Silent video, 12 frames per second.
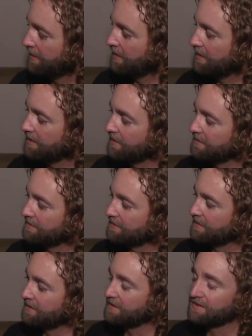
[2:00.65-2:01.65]
is
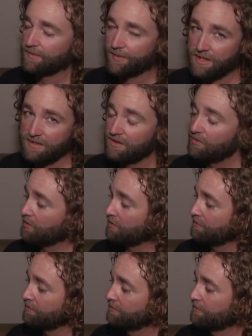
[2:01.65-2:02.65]
this amazing
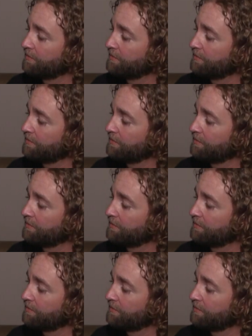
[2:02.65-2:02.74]
groove.